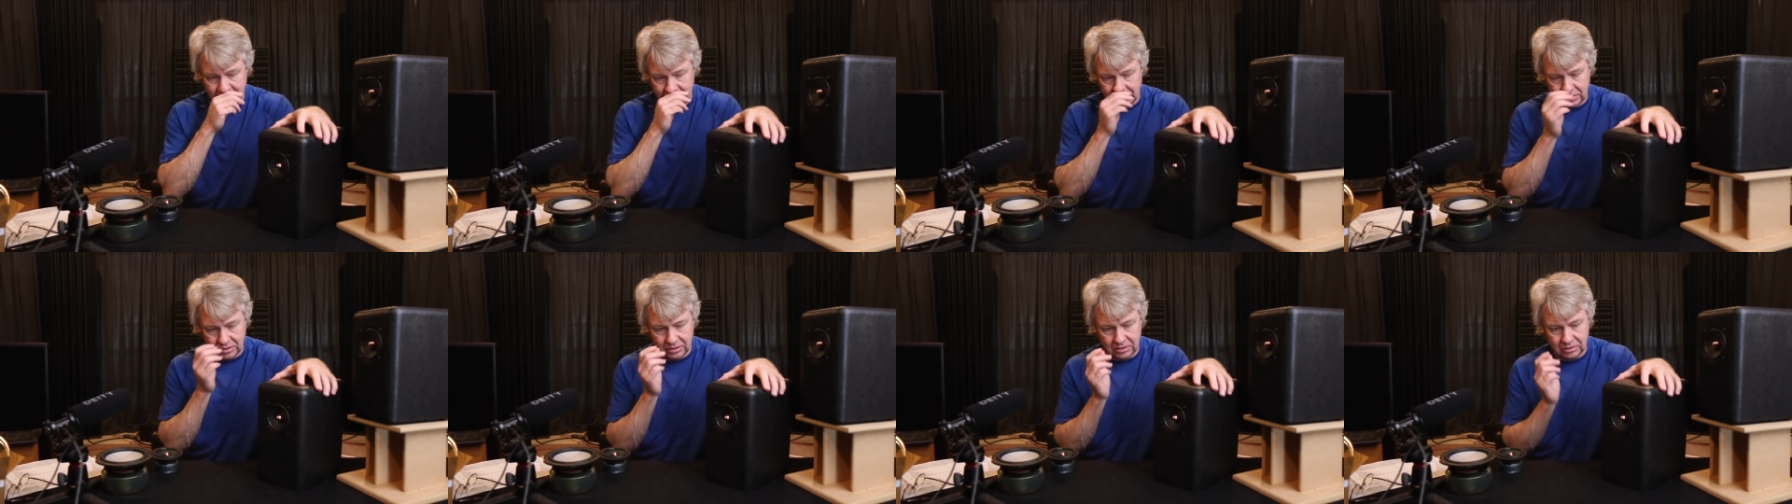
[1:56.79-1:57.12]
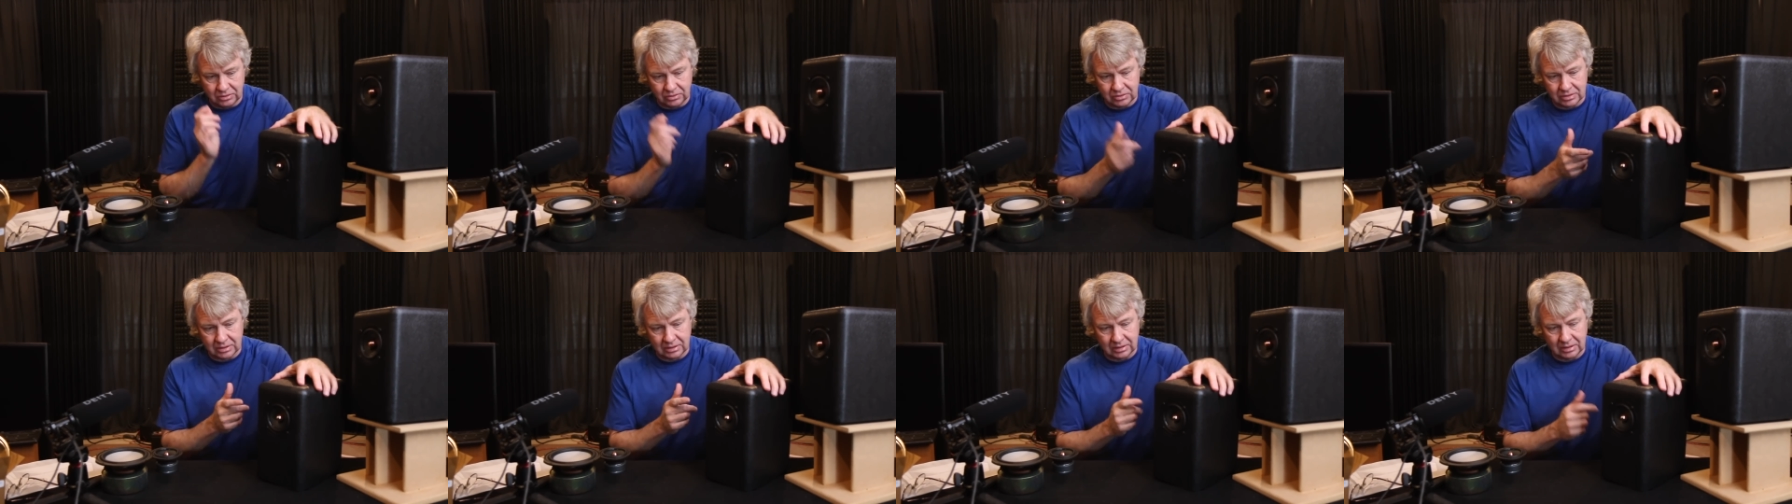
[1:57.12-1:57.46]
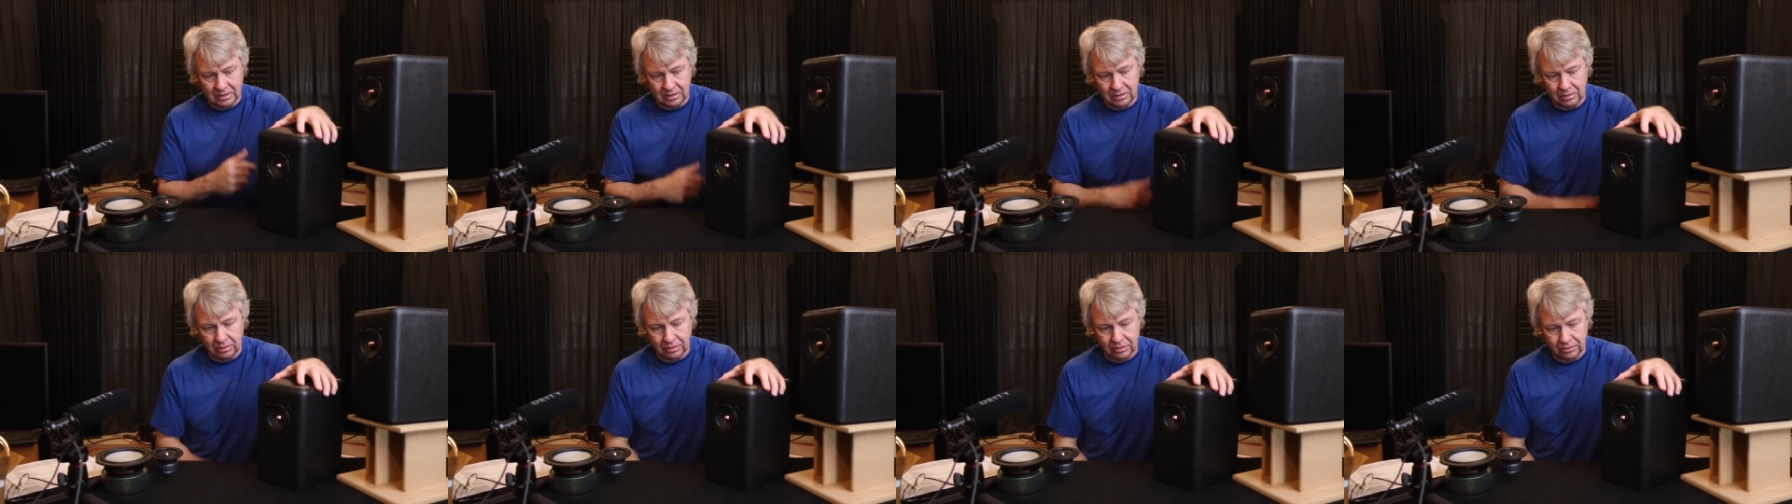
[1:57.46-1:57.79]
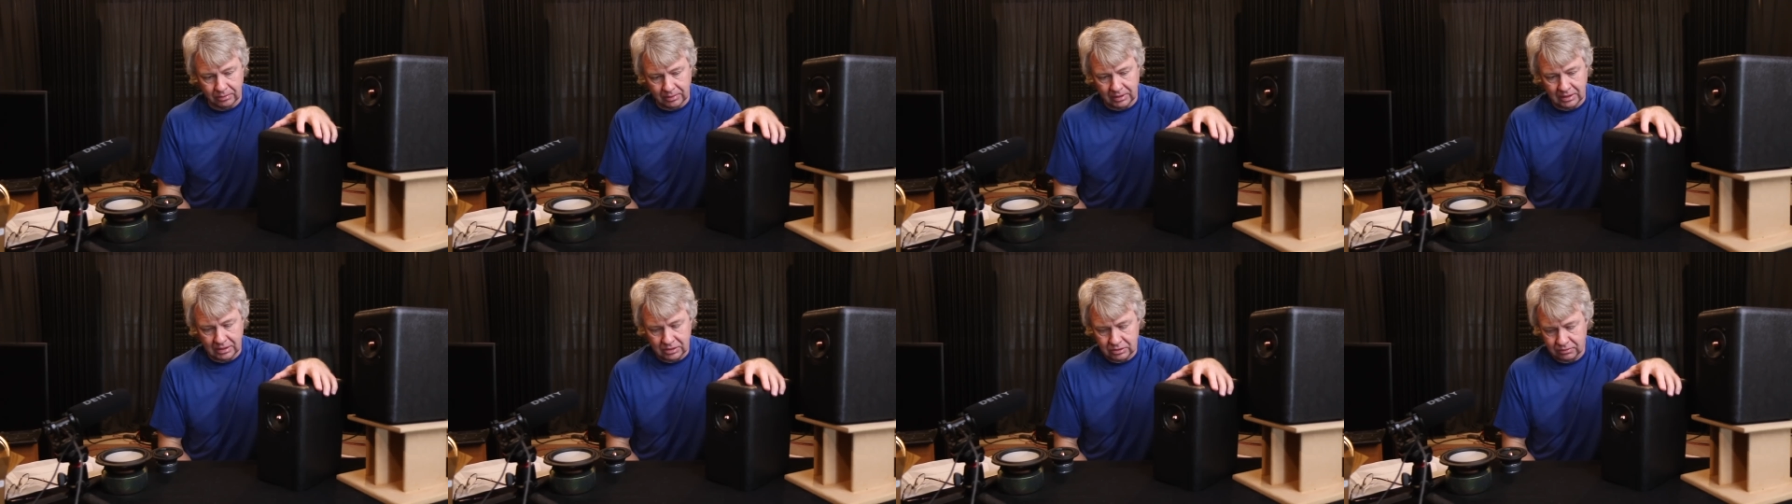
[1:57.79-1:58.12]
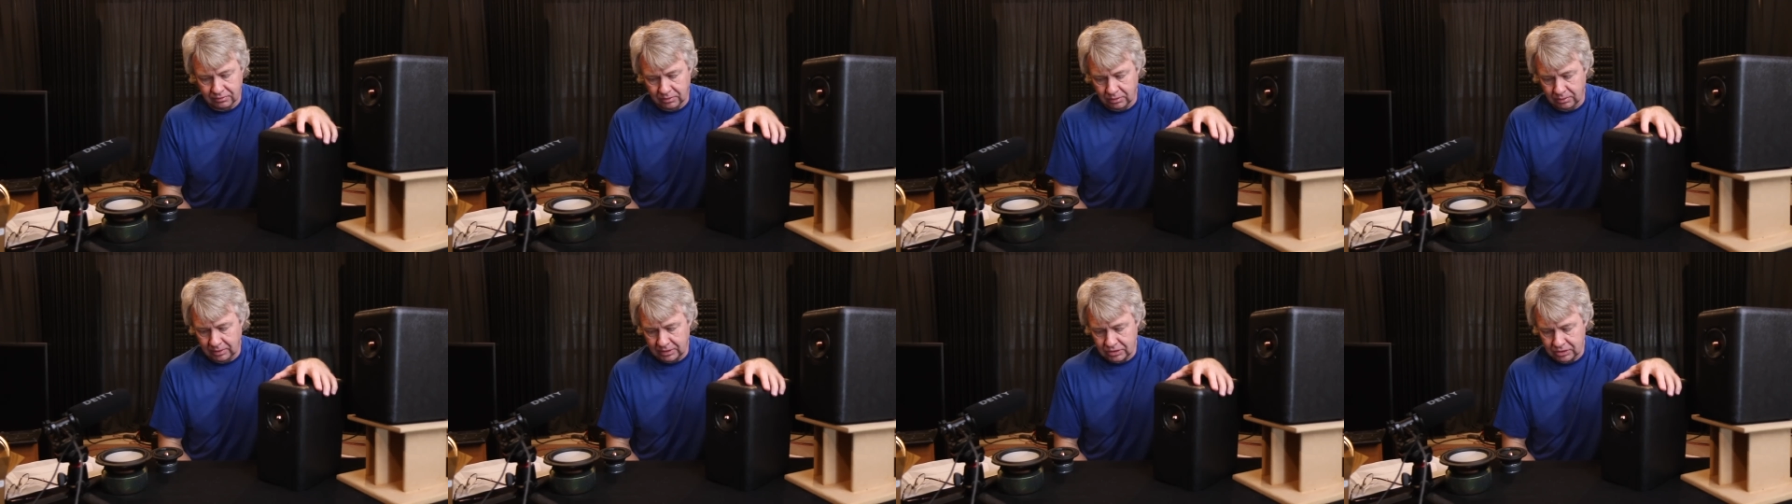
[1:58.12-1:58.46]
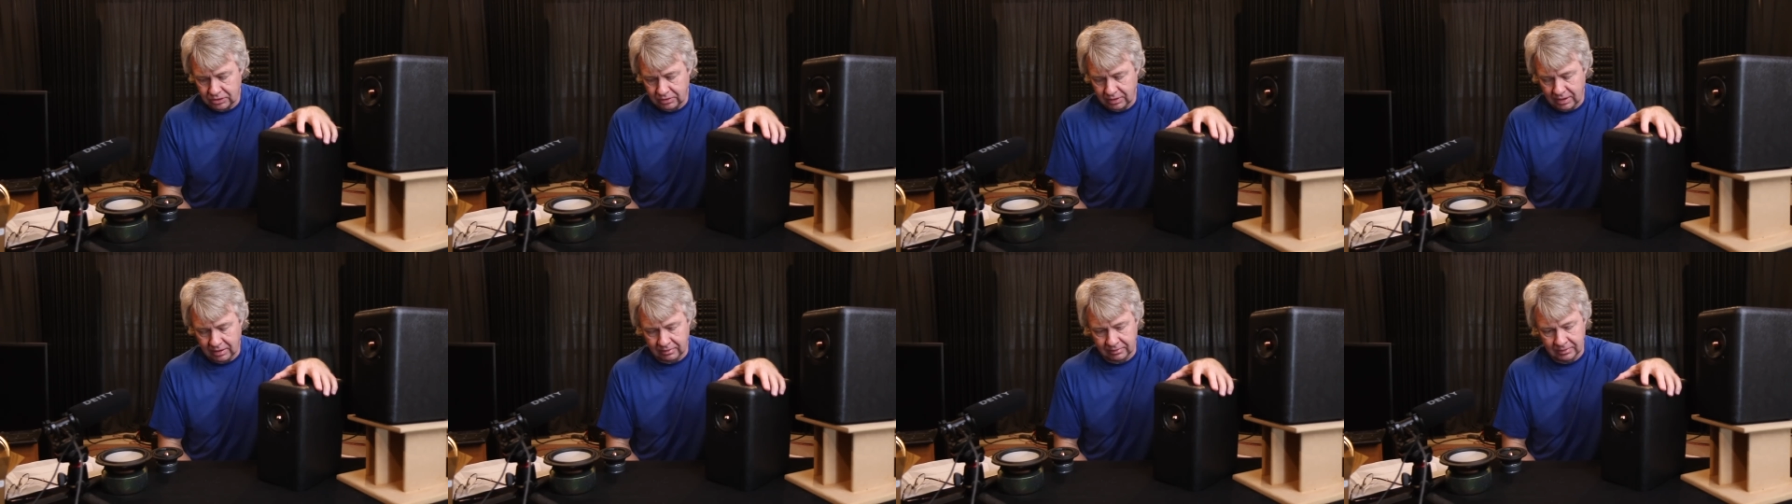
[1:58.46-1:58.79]
to using the little 3-inch, 4-inch
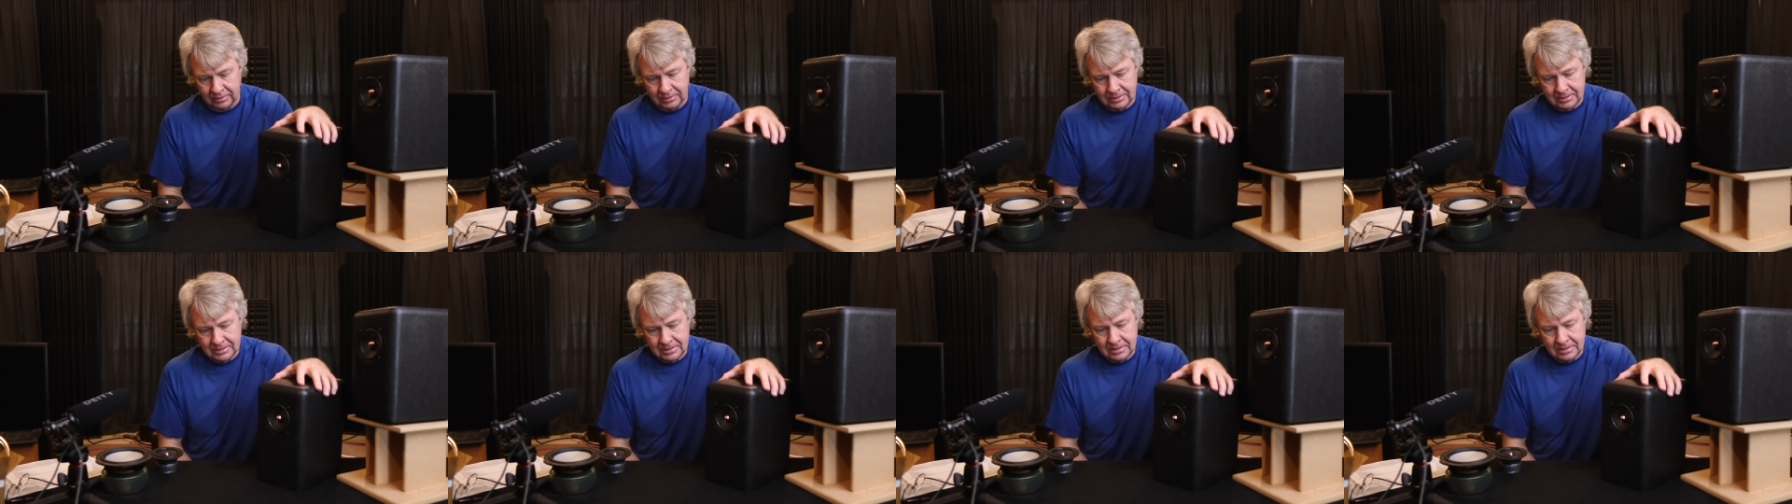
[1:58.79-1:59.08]
driver.